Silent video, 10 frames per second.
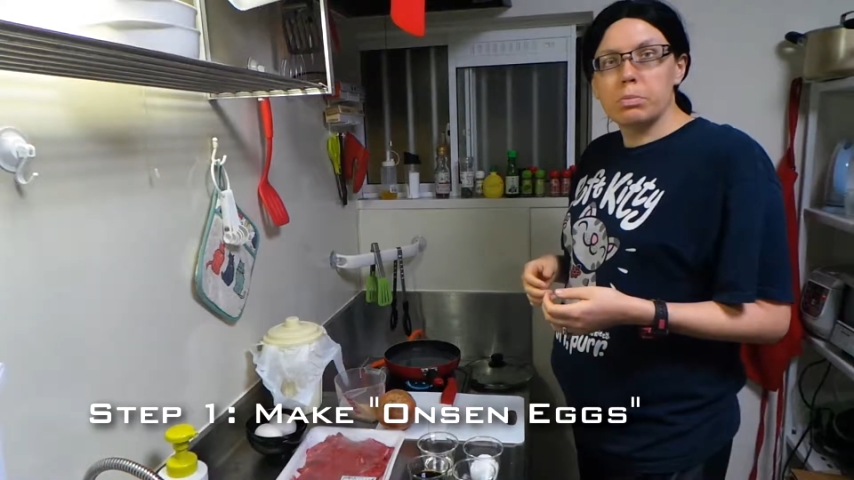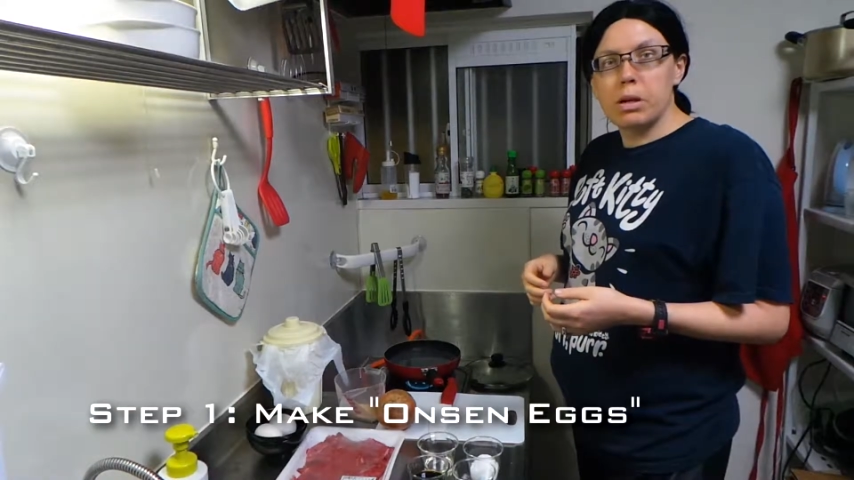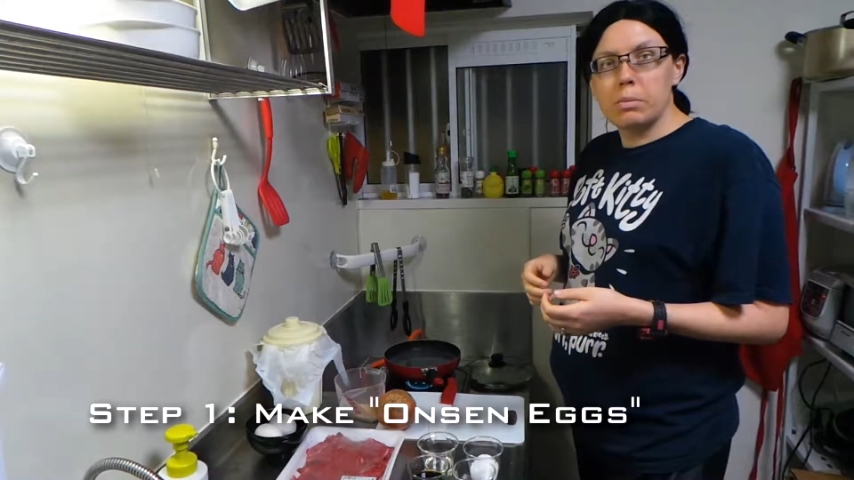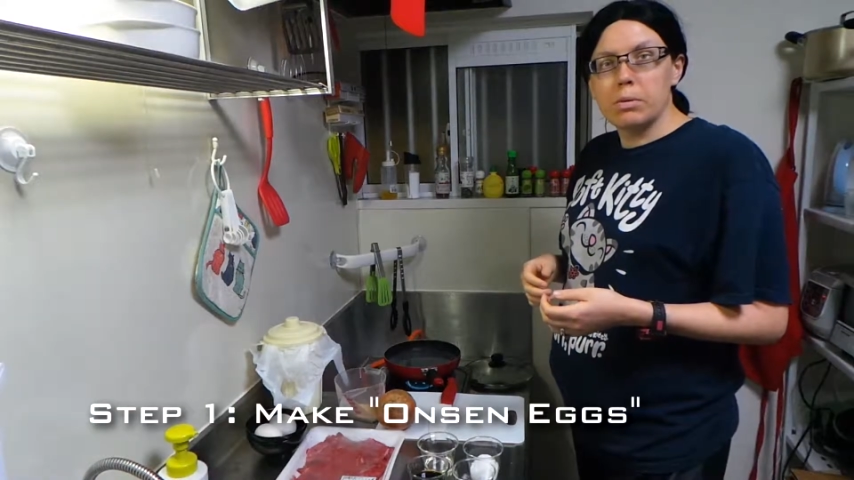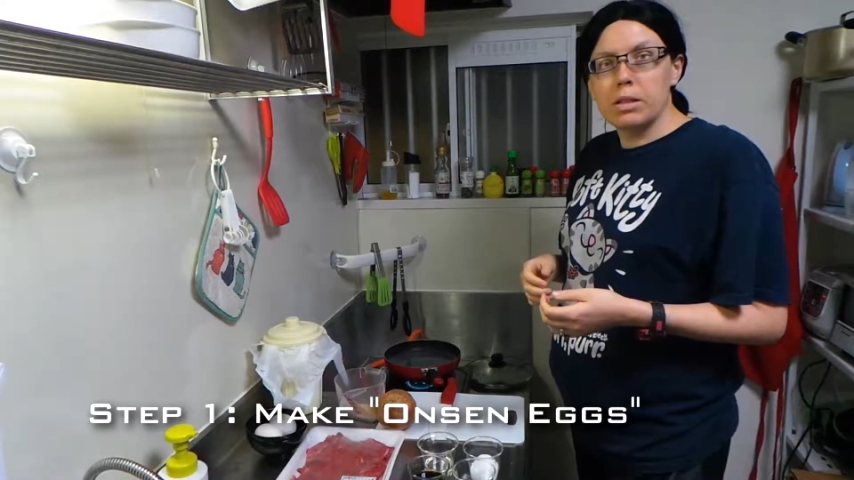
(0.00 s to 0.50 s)

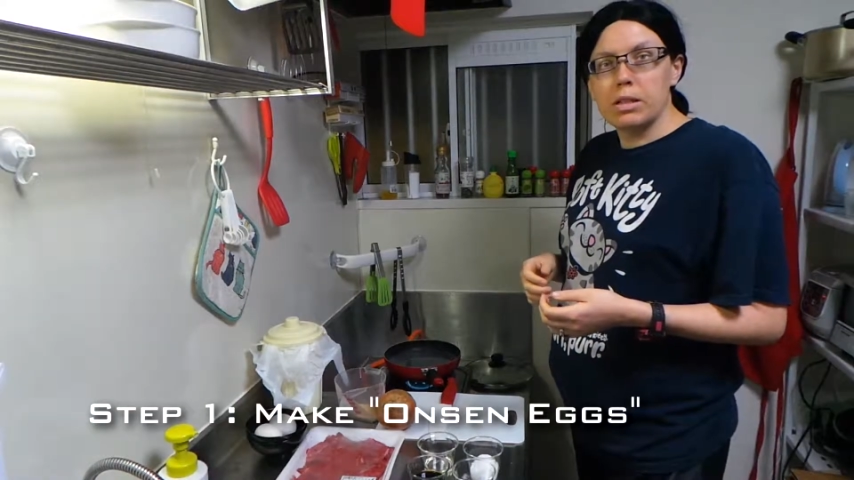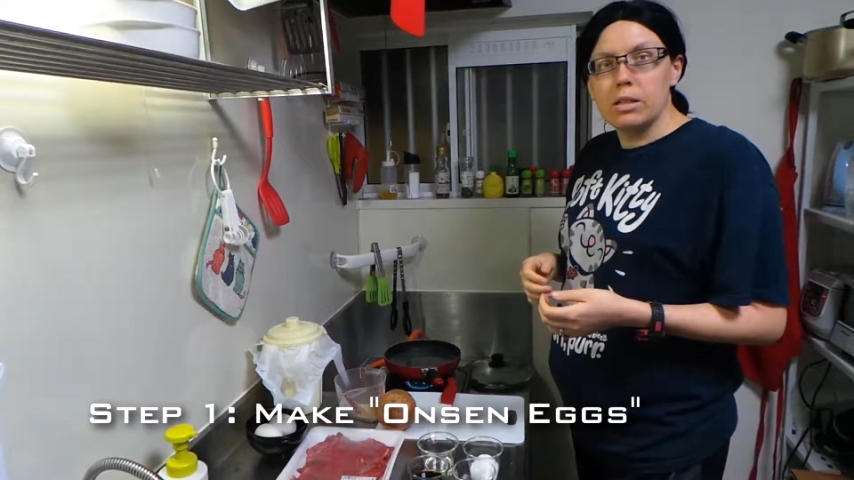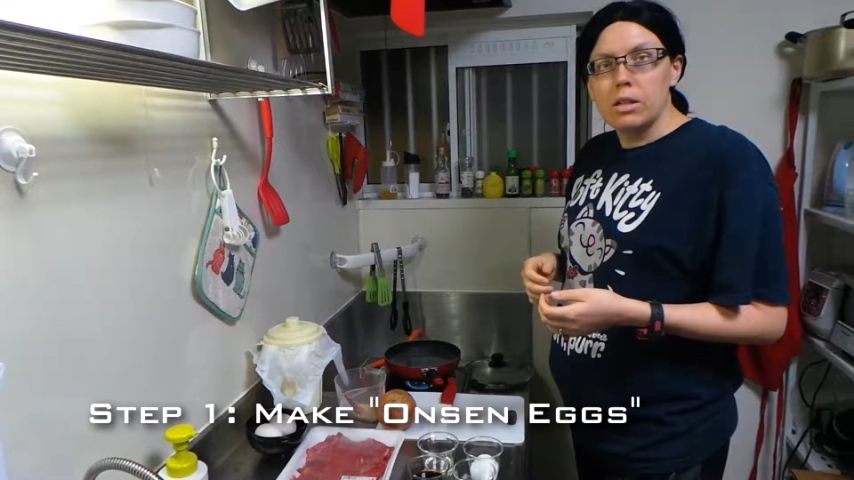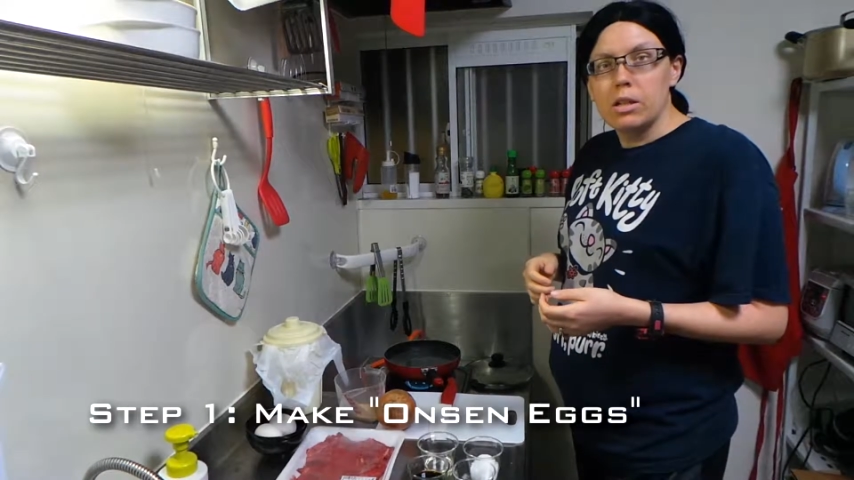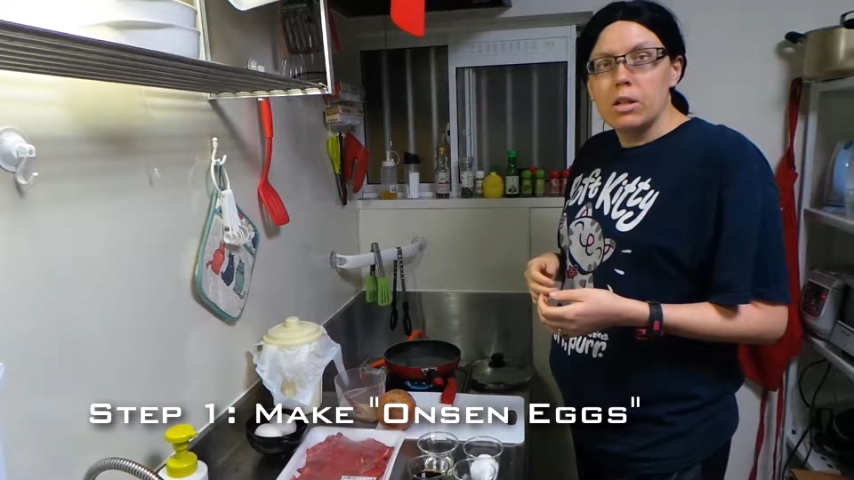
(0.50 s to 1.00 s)
properly.
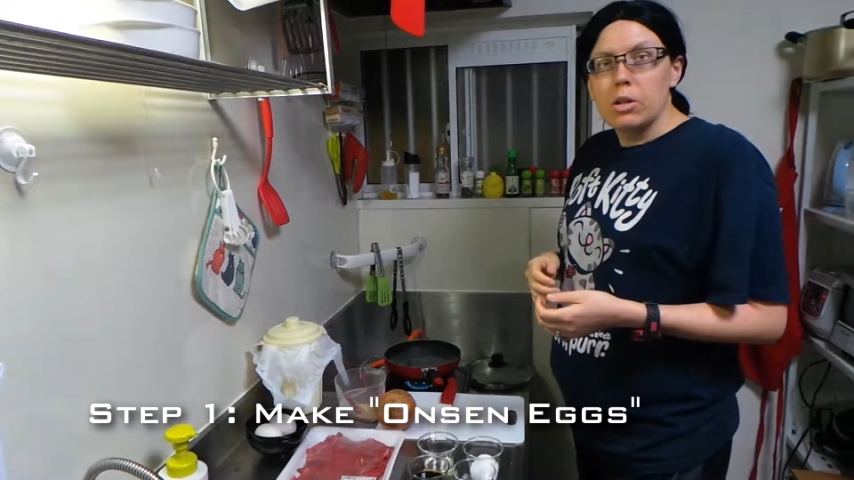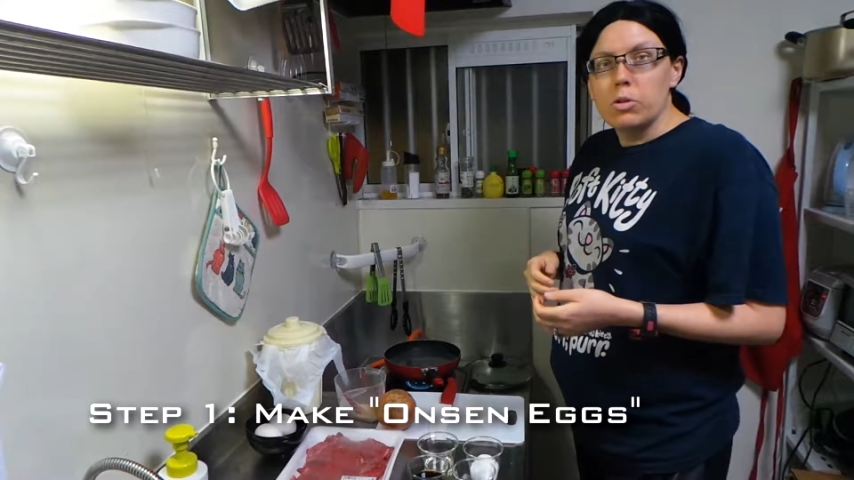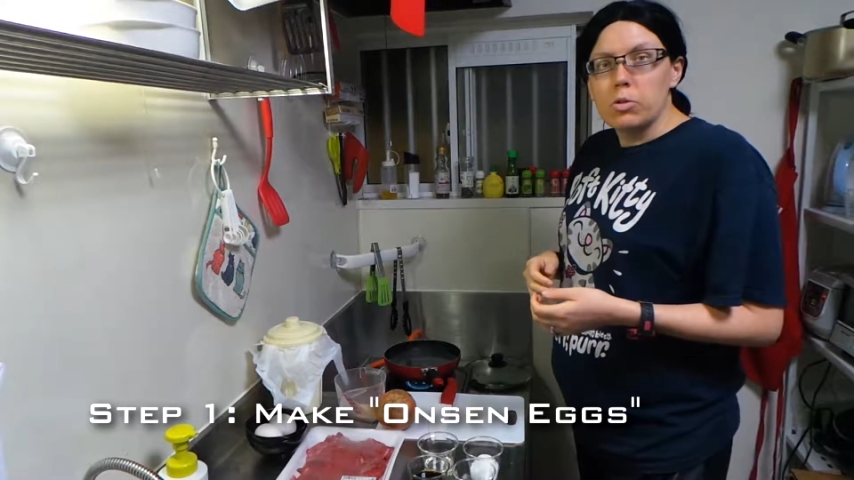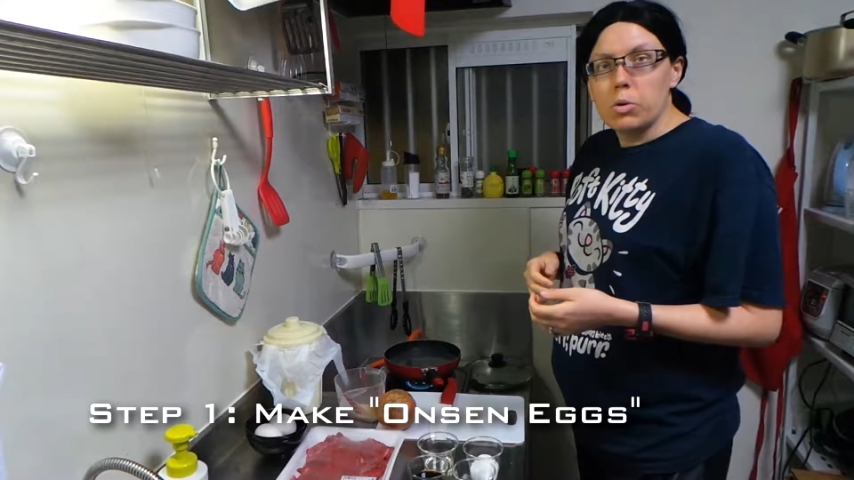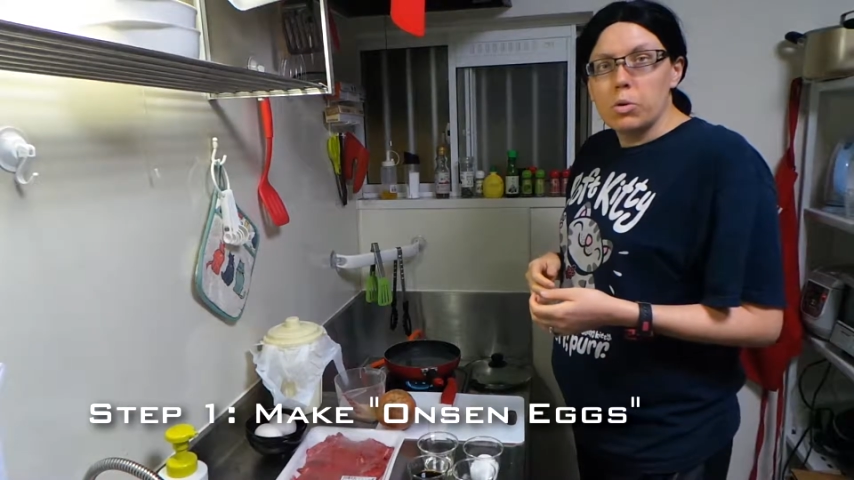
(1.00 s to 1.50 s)

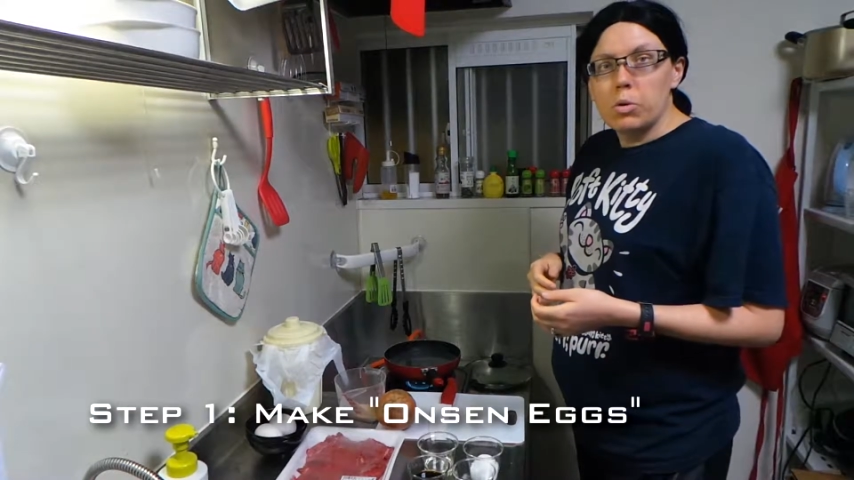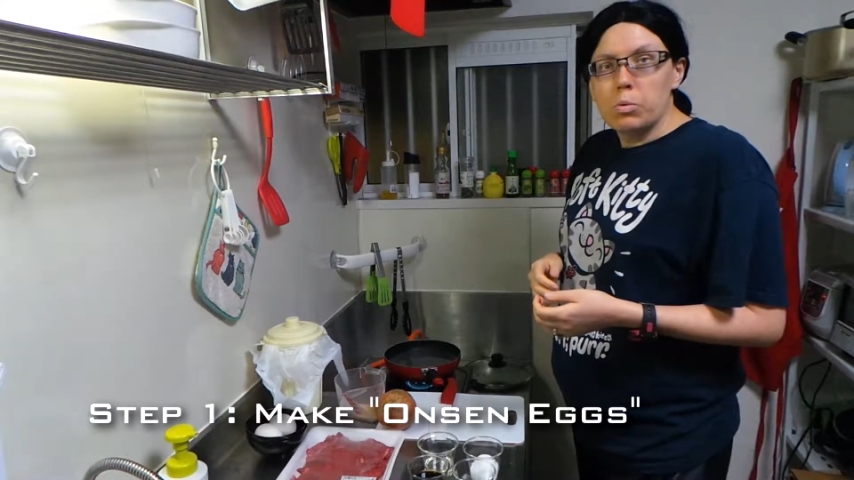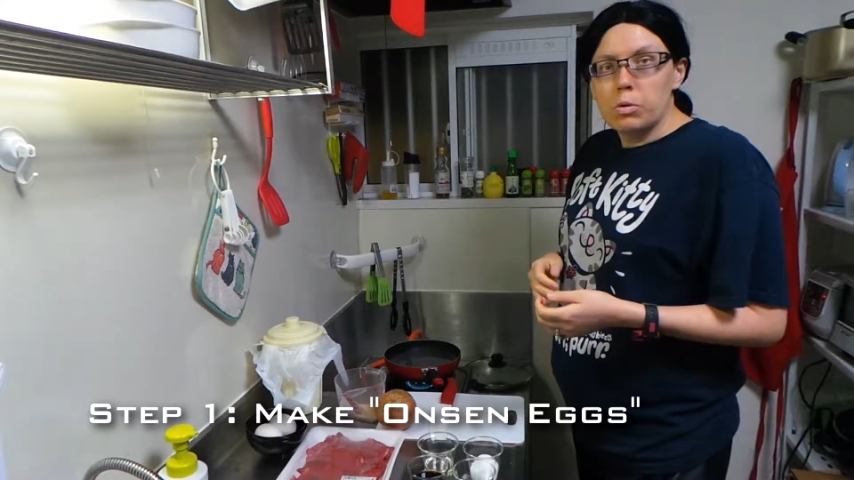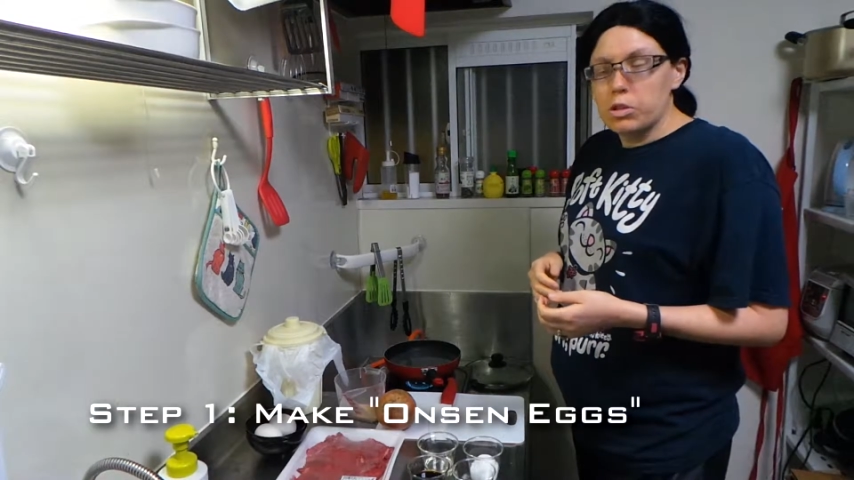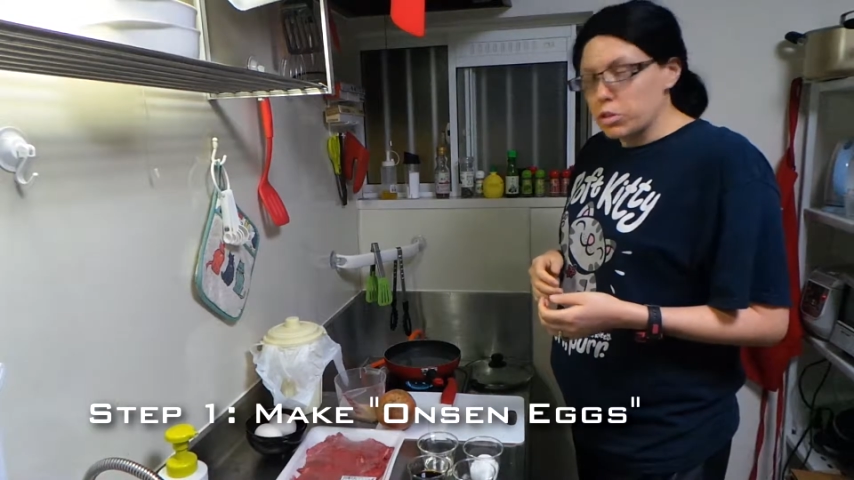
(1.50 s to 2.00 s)

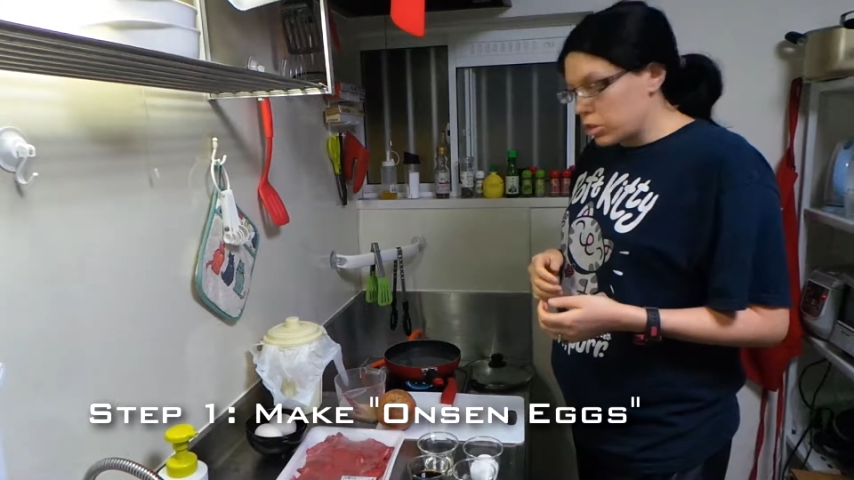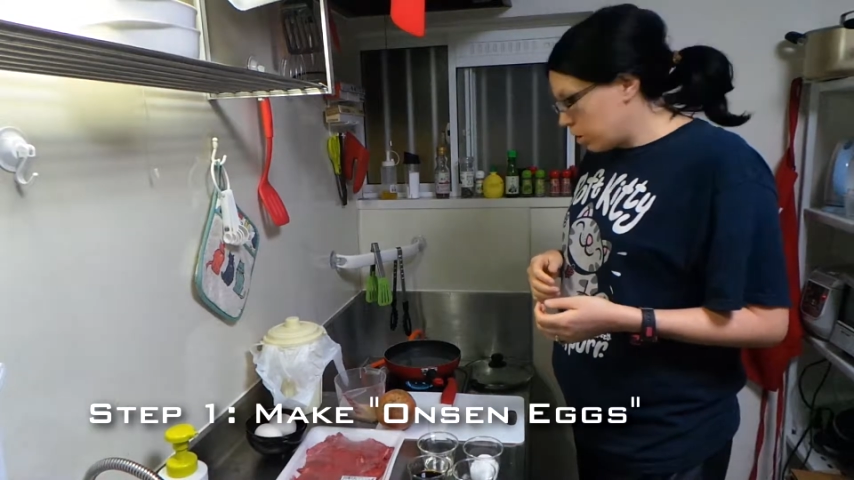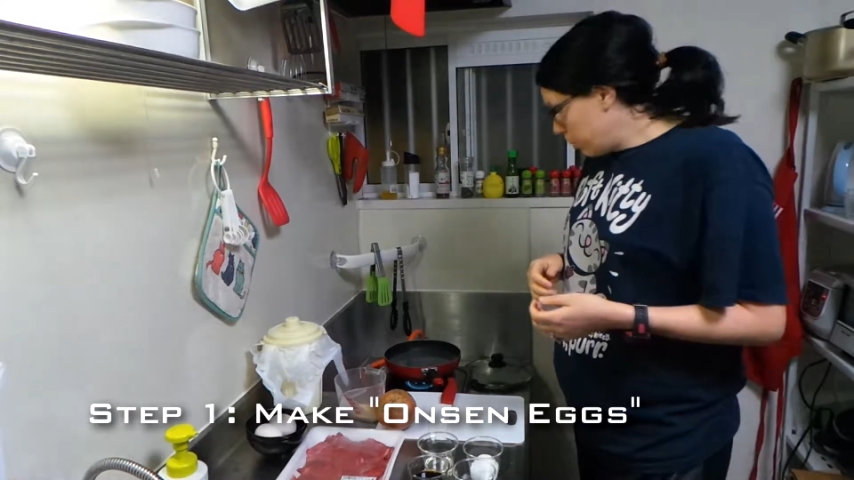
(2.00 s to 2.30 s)
So we're just going to